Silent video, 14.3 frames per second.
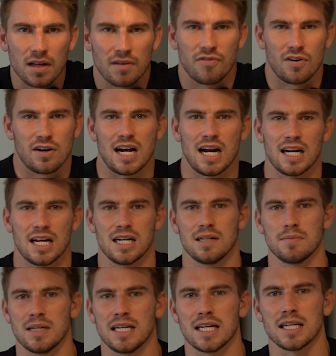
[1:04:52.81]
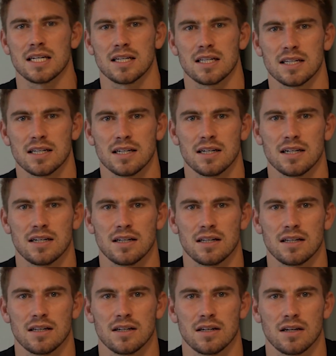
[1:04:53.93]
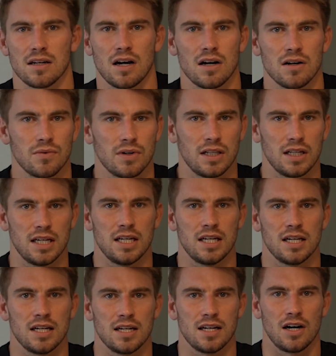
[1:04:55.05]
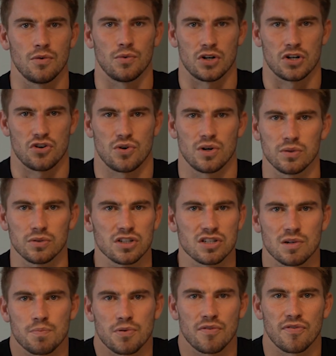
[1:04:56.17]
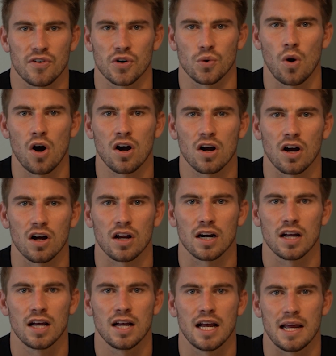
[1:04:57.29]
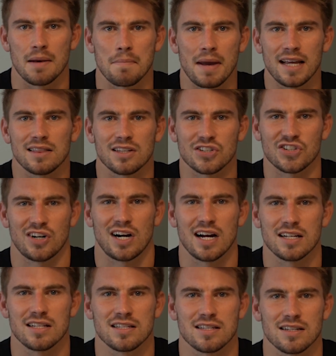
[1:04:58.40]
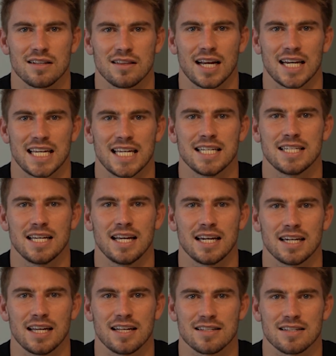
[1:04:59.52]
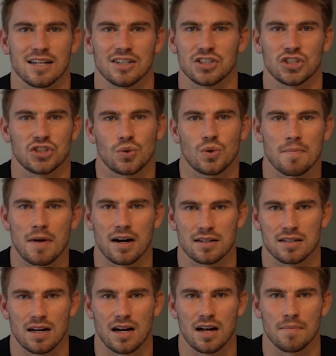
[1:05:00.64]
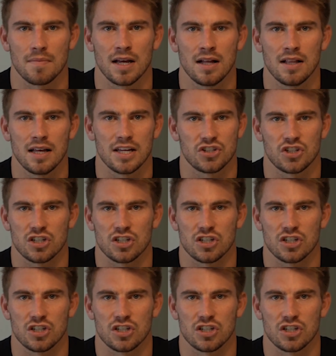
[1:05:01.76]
And for a guy to come in, not really a recruit, just a preferred walk on, and make the strides that he did in, in such a short amount of time is